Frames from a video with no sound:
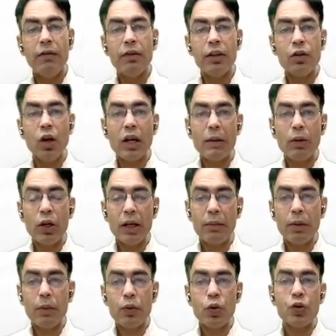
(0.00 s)
if we talk about
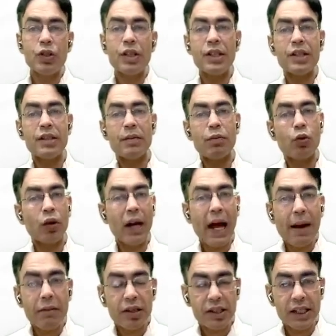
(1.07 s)
apoptosis, it's a
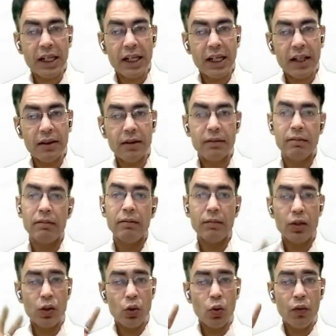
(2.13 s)
programmed cell death,
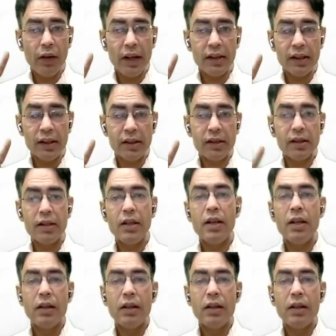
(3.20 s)
two phases.